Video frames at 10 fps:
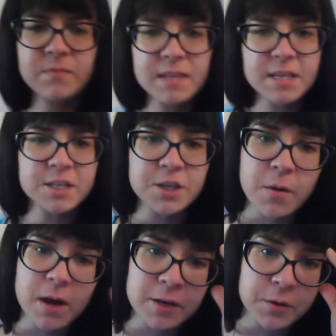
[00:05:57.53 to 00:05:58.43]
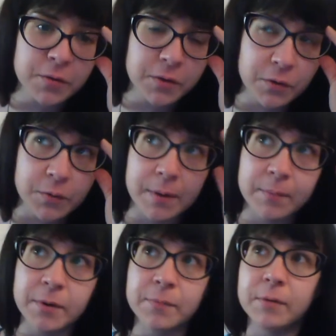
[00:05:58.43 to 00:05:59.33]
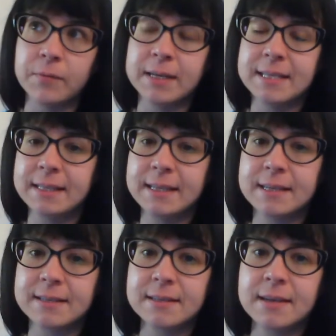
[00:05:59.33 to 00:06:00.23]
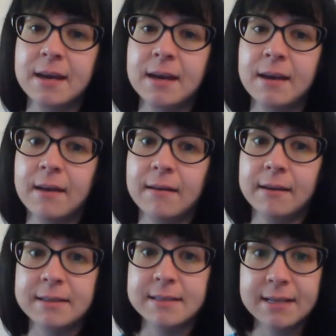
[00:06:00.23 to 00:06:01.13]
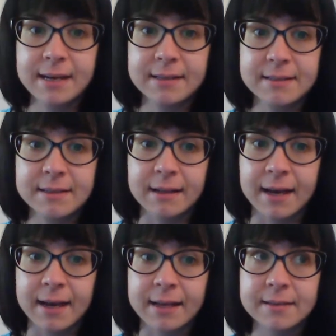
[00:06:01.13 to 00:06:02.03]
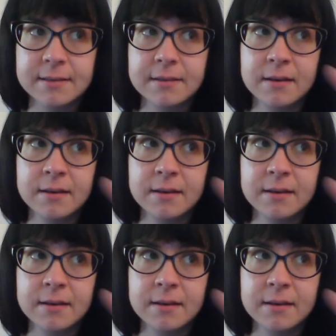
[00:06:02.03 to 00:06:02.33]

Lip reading: So I don't know if you remember, but we did this in science class